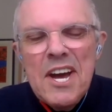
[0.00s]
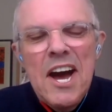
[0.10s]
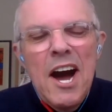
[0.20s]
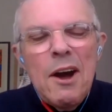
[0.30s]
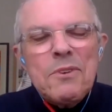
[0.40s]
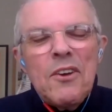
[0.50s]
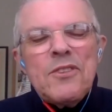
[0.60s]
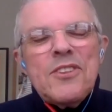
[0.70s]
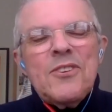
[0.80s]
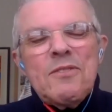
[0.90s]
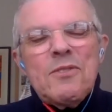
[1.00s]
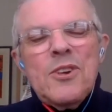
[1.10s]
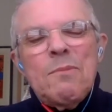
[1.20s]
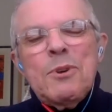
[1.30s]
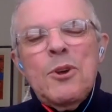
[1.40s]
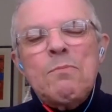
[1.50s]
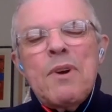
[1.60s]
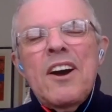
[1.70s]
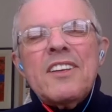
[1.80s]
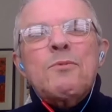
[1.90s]
I'm not the sort of shopper who
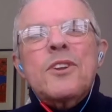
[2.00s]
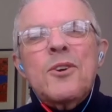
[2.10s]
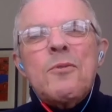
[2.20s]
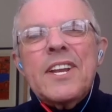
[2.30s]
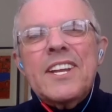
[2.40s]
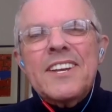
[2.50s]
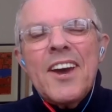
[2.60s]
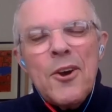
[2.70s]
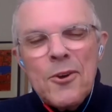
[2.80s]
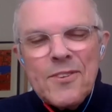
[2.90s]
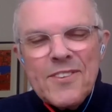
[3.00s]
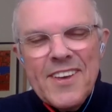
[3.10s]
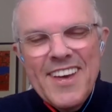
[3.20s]
buys what he already knows,